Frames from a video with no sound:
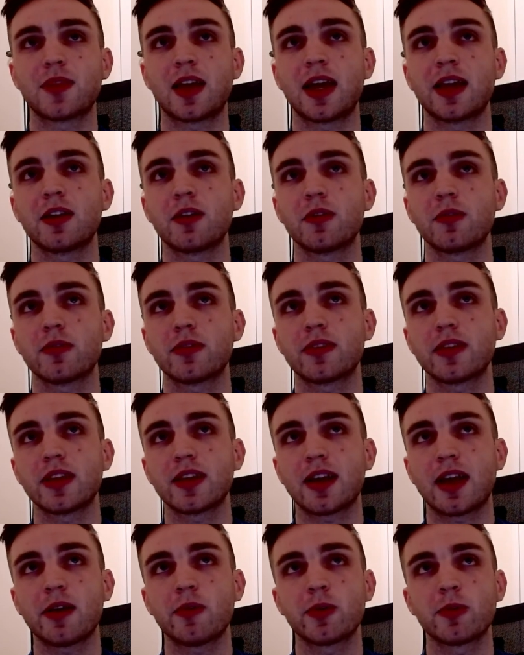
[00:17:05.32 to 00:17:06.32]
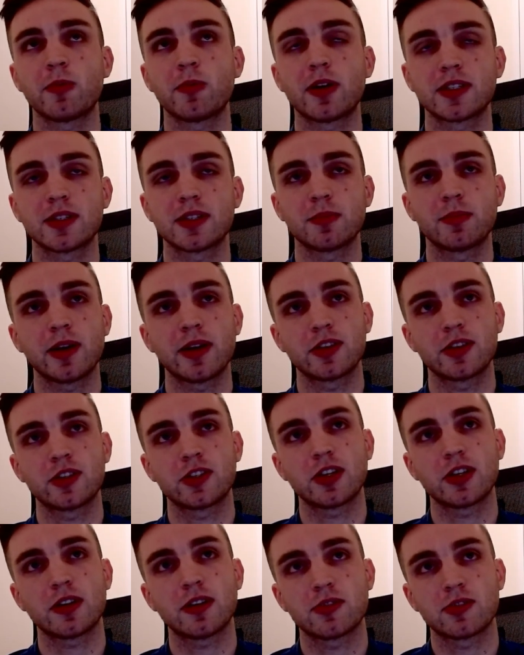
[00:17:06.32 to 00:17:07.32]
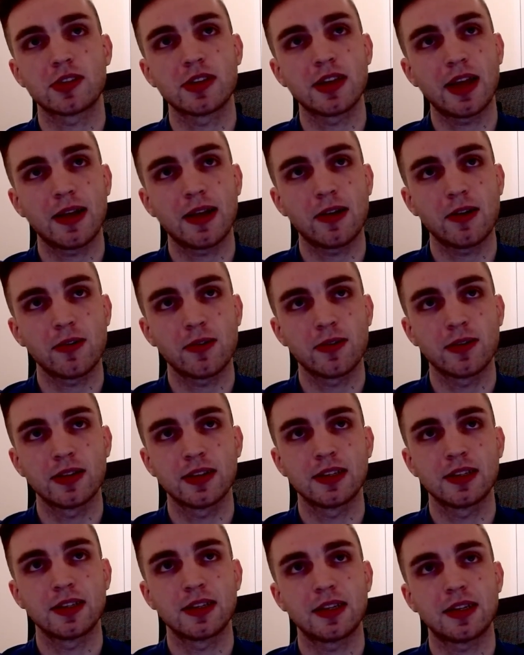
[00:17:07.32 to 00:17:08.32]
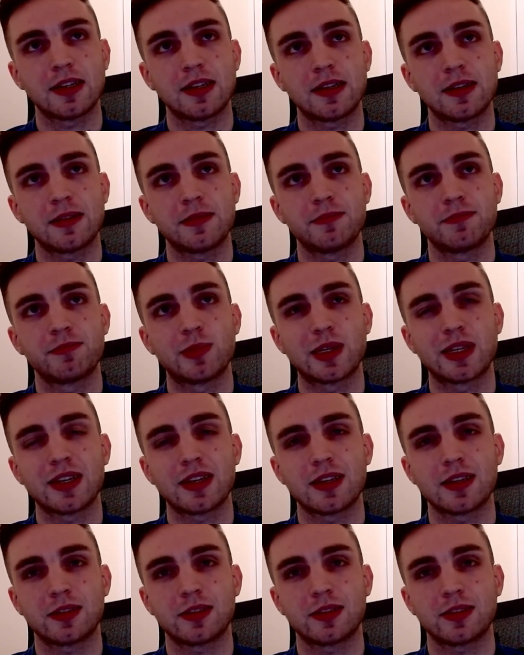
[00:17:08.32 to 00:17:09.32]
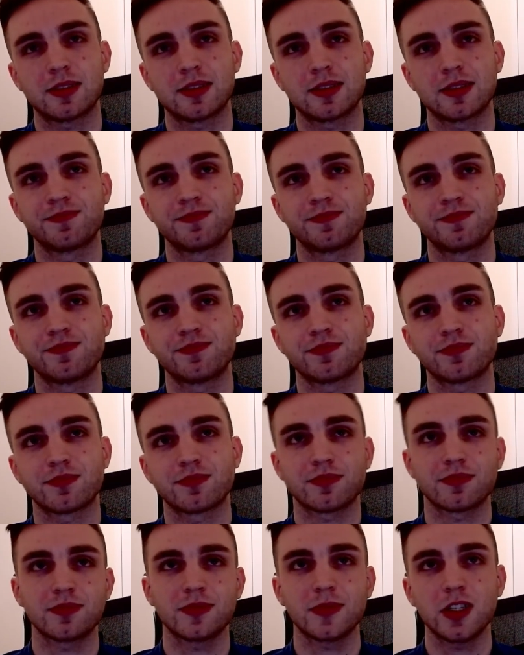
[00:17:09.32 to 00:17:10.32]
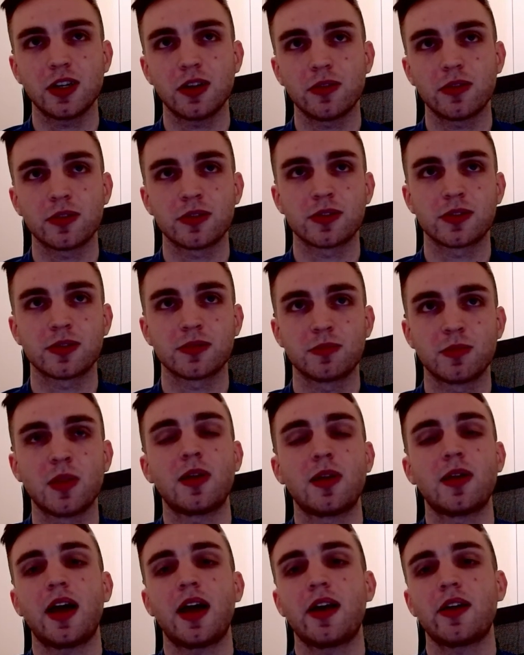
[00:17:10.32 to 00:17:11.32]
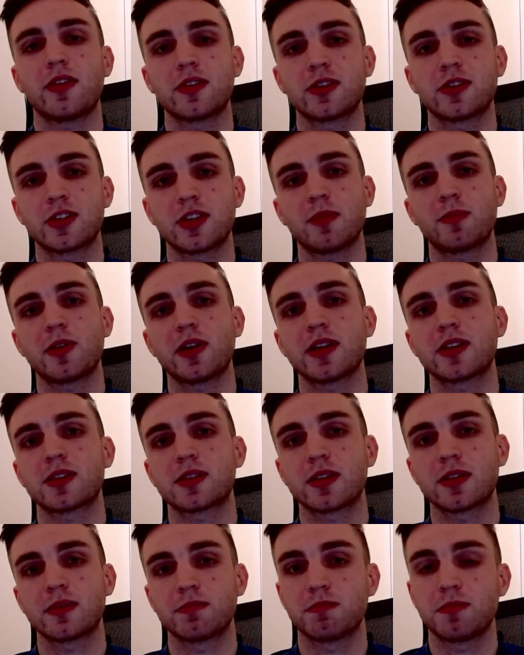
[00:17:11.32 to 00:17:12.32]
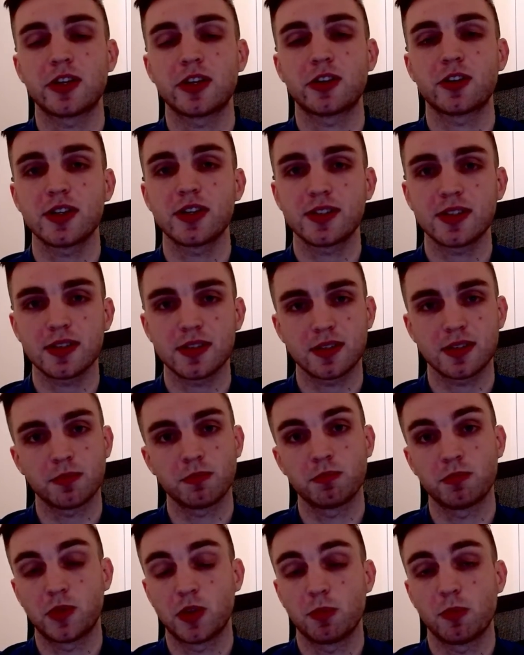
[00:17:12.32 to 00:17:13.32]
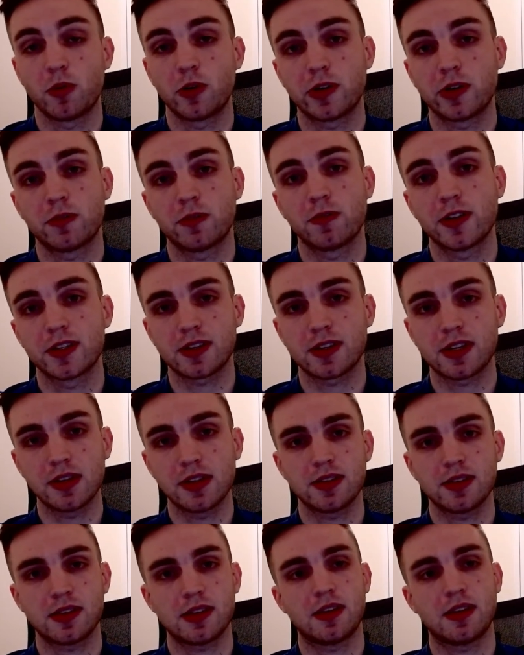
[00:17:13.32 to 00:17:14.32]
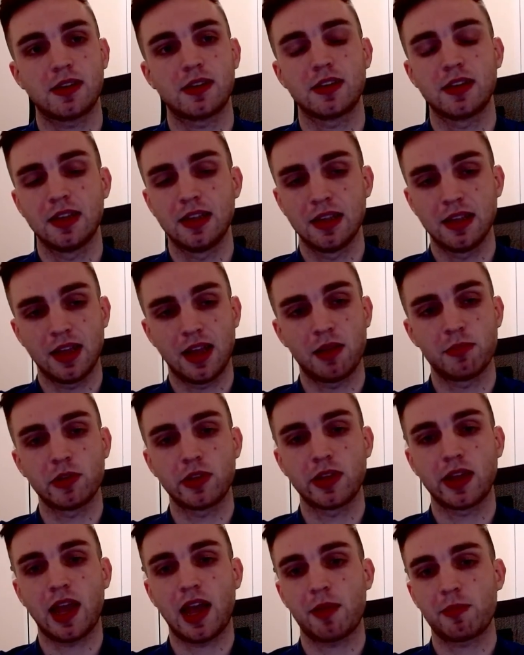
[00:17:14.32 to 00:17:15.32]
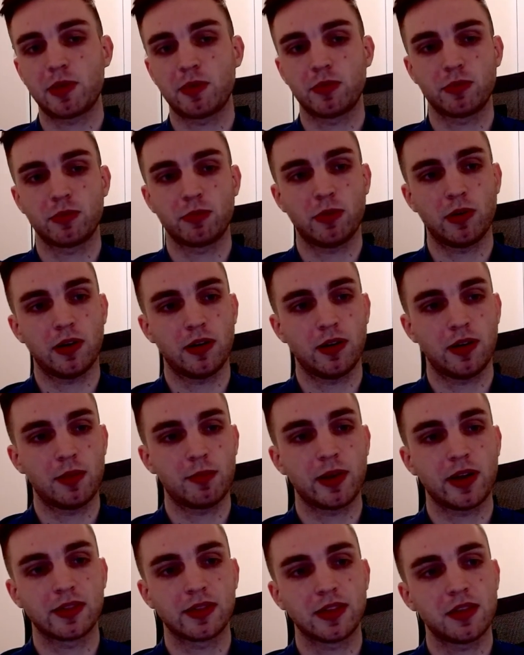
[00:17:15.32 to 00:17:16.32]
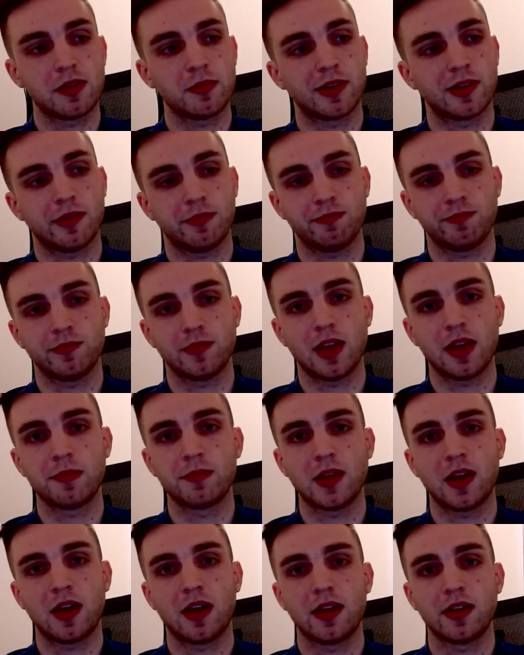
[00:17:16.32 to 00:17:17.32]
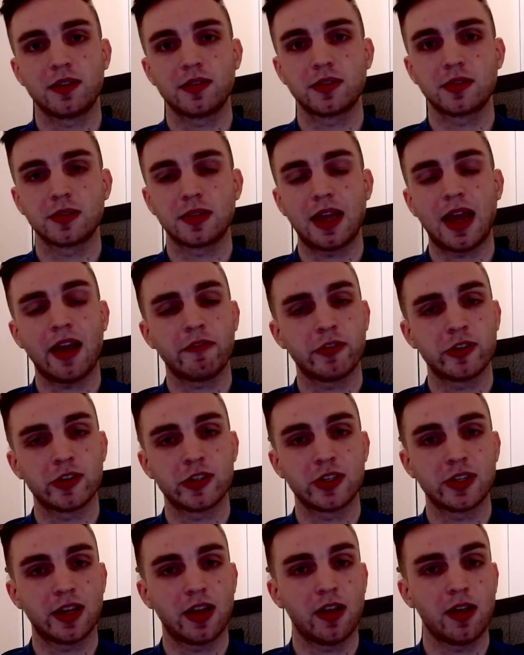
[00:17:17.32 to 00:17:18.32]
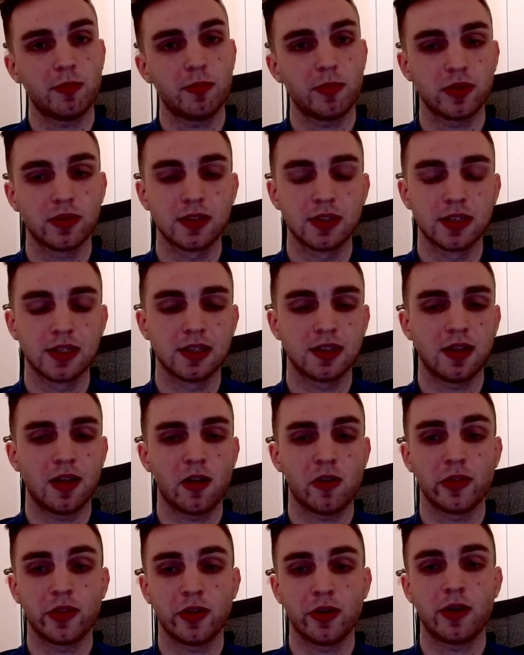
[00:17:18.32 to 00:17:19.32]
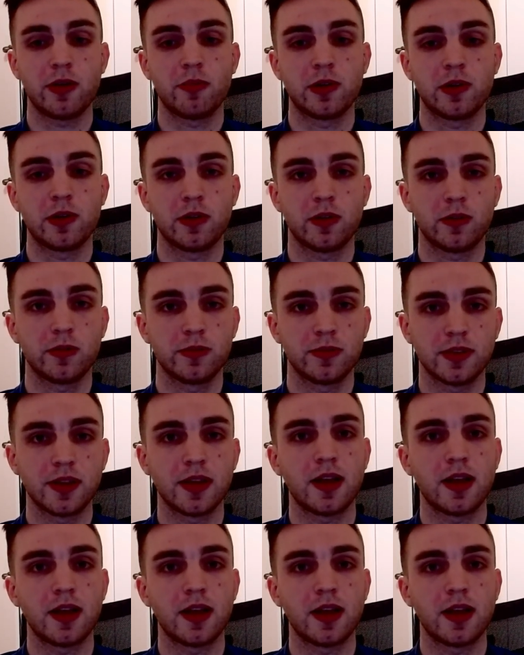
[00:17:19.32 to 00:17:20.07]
I don't think I would want to buy the shares now because, there's the higher the share price increases, the more your risk is, and I'm really happy with where I bought them, and I'm not averaging up, although I will